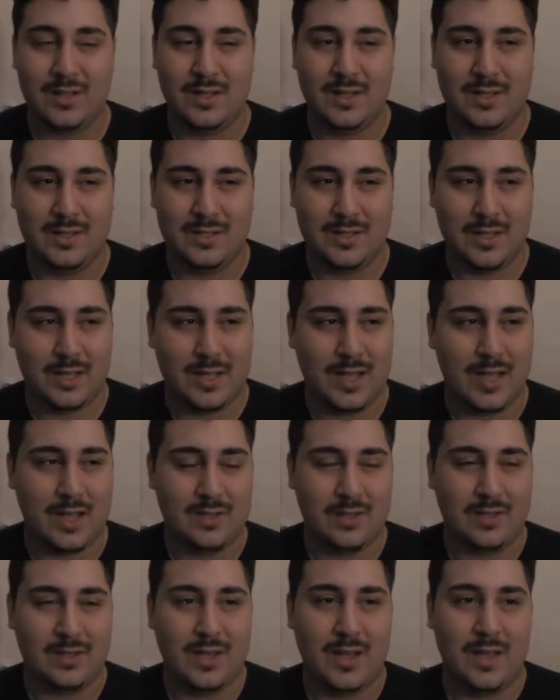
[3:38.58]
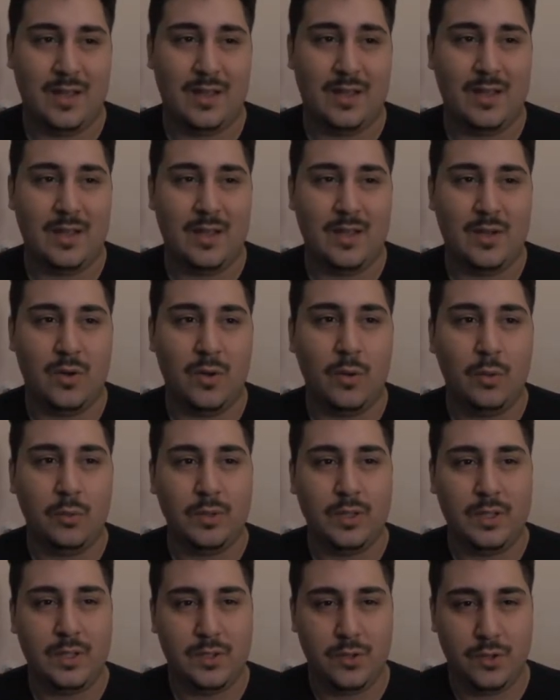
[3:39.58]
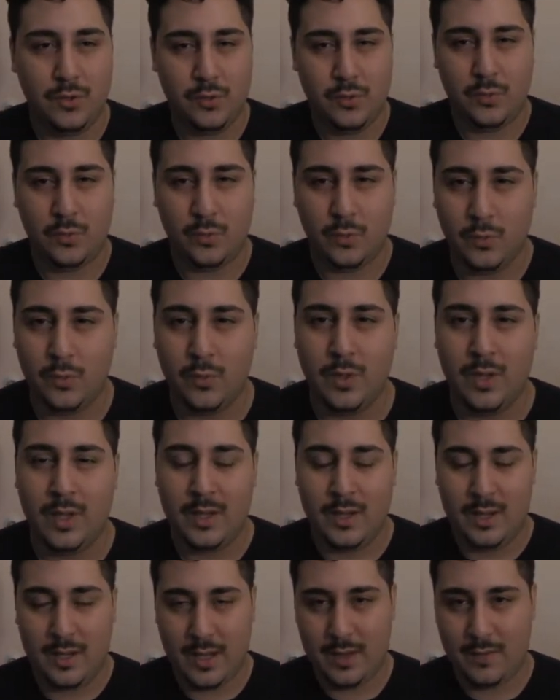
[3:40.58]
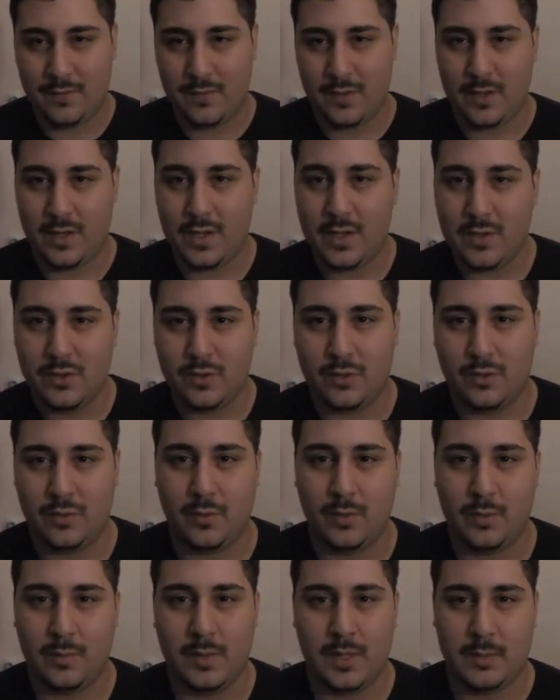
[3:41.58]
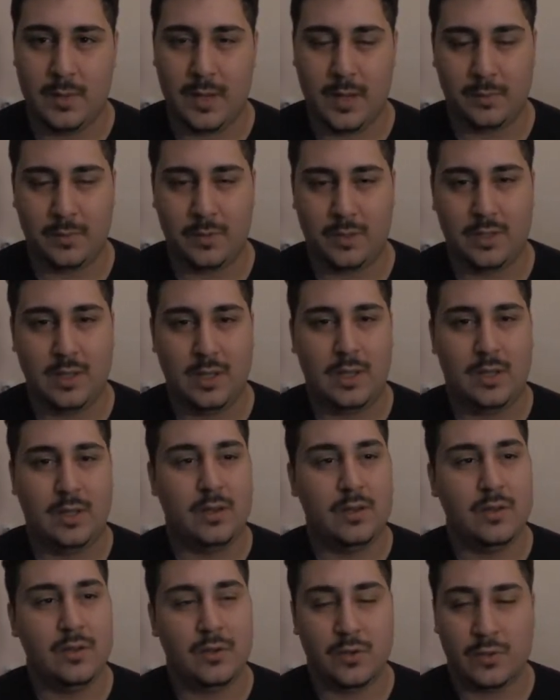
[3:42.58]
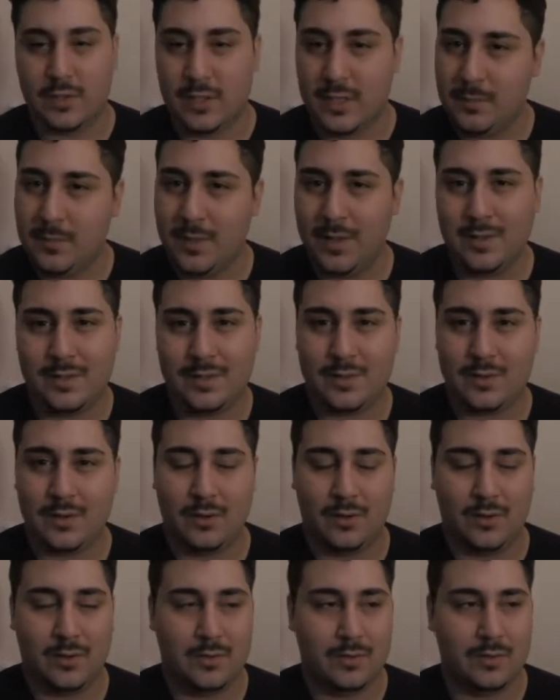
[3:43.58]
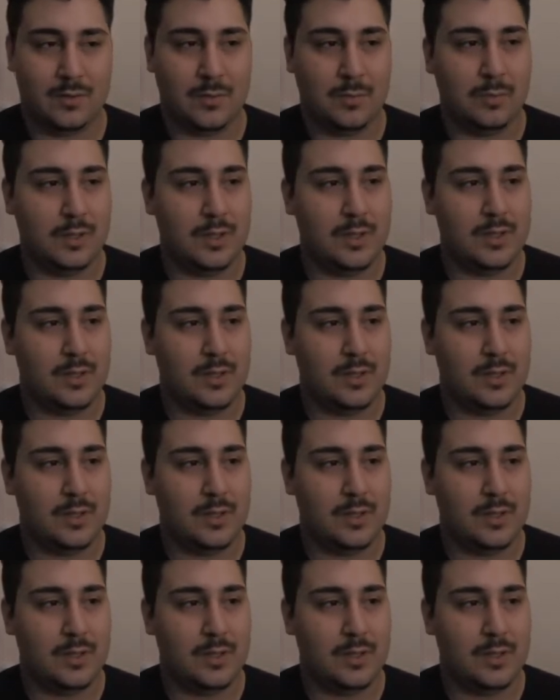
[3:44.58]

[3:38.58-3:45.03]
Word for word: is the catch that only you have that in your minimap. Your teammates are completely